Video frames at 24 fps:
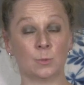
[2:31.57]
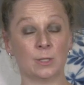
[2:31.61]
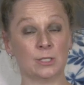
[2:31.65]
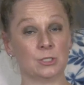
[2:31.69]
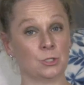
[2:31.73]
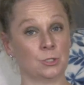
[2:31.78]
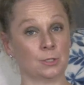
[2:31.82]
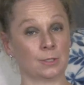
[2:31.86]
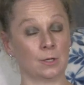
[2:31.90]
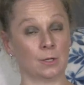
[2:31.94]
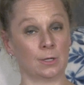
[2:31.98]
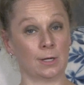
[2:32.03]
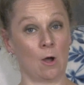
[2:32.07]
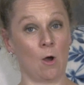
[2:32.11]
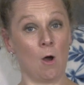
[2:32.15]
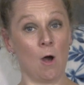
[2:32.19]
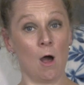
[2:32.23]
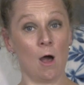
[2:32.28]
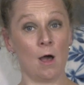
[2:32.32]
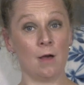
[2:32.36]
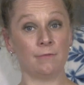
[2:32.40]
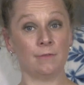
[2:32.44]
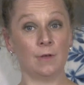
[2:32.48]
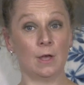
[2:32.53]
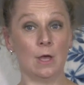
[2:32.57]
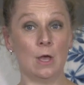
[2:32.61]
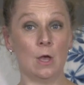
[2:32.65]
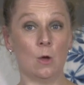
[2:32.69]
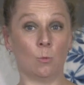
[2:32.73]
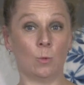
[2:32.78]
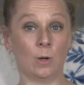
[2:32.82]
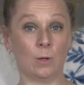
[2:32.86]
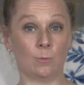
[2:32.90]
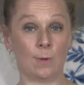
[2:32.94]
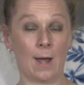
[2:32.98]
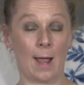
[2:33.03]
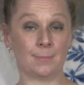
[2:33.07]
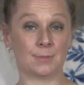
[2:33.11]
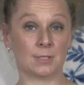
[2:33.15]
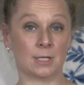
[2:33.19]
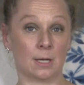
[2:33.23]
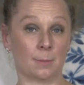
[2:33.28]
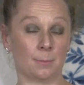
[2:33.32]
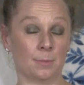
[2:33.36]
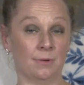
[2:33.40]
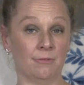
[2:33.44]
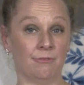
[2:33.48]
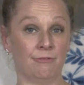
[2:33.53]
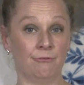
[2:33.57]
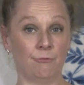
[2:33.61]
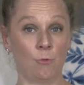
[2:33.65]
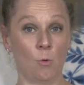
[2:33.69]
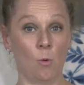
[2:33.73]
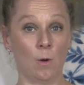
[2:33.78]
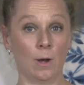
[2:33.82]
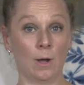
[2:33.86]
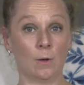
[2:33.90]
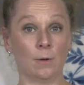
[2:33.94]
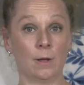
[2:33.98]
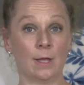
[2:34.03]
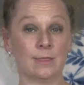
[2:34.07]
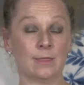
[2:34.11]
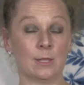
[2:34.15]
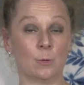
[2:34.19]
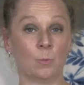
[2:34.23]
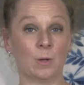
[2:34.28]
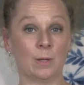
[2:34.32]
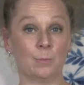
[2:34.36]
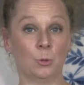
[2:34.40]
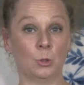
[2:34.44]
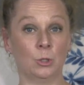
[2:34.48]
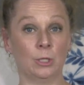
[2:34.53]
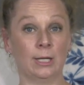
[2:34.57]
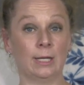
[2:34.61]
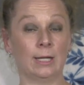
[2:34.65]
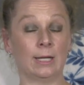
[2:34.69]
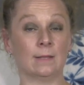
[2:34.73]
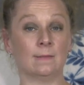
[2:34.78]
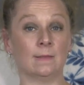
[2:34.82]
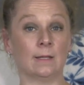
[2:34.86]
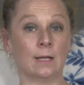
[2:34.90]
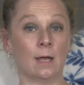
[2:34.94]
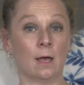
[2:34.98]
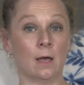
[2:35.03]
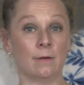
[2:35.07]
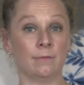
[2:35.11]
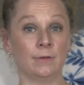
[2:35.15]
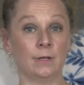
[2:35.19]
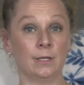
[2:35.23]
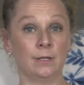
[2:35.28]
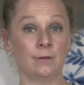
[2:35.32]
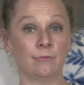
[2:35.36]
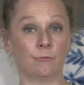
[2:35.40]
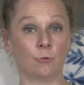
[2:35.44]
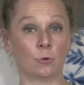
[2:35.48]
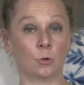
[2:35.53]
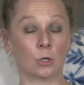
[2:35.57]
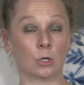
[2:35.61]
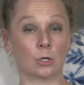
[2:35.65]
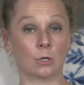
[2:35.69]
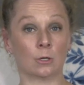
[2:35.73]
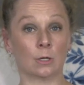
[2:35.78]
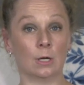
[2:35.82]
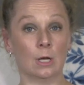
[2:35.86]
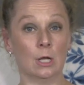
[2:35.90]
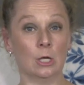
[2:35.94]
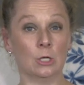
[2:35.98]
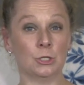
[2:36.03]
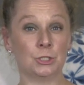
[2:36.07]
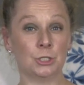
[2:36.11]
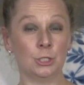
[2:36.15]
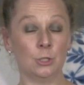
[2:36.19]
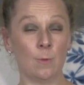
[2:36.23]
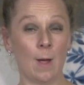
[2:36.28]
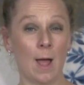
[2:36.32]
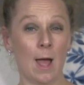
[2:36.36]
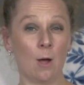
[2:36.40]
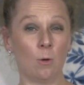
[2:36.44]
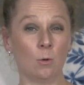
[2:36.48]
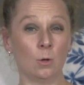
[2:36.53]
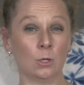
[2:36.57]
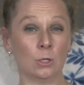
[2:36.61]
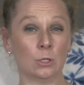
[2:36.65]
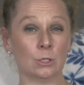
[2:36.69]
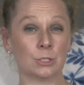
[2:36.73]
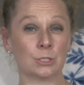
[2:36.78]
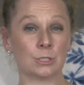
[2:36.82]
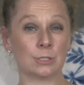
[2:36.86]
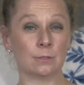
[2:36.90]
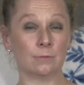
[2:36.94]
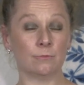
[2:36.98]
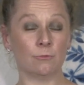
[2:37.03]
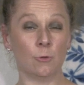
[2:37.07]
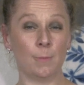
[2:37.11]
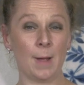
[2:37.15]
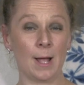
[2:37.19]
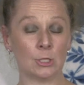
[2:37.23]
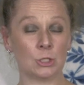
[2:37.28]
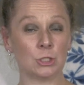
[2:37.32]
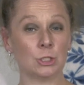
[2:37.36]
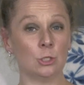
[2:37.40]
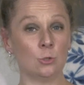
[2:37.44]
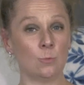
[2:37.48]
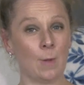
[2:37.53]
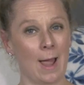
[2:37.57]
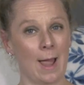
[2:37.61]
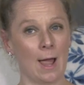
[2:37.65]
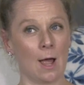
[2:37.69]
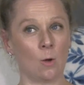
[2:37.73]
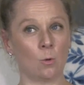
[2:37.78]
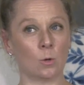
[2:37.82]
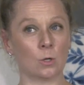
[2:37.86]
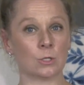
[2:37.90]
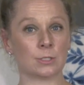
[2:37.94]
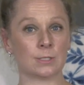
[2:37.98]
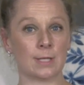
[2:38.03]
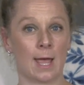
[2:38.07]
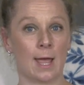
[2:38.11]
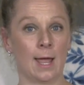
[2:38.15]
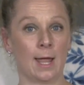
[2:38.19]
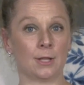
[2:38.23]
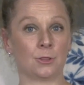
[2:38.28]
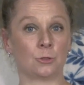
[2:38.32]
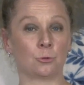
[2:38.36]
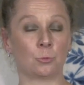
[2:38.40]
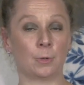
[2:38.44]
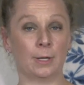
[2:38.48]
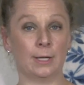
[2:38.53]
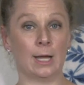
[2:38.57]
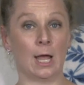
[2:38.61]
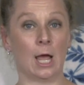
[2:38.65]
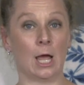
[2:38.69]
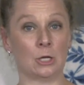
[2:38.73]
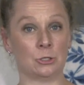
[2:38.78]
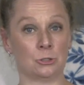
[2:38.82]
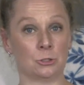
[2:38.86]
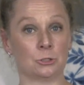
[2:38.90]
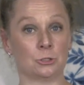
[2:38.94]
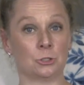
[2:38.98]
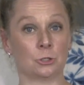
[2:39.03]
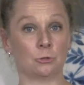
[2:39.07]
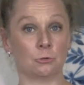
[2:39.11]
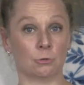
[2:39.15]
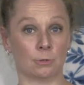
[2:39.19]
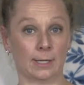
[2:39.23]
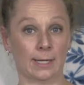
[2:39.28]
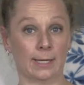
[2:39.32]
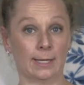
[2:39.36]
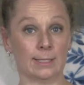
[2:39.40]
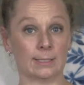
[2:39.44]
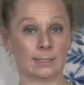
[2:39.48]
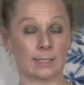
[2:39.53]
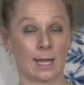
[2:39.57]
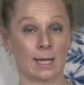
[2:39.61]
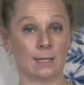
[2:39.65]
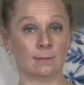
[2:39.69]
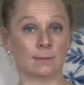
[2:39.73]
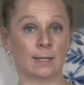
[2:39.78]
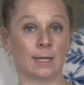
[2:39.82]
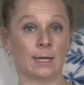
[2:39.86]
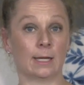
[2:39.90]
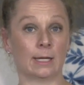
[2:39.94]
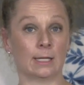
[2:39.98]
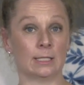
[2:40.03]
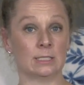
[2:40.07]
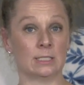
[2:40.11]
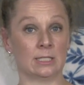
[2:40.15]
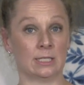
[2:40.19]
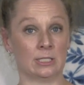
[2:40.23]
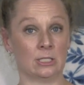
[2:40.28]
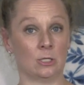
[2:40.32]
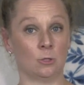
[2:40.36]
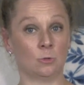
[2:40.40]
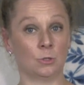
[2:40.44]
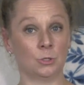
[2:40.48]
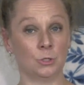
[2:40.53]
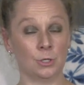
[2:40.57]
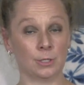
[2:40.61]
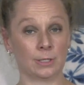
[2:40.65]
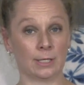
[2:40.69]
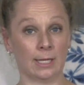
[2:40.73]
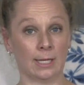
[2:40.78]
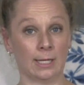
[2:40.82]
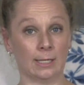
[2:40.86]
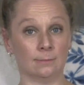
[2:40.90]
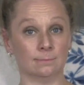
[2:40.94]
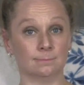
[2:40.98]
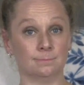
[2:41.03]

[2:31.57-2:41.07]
took it off. We wrapped it up in foil, and then we put it in the oven for about 2 hours at 300 degrees and let it continue cooking.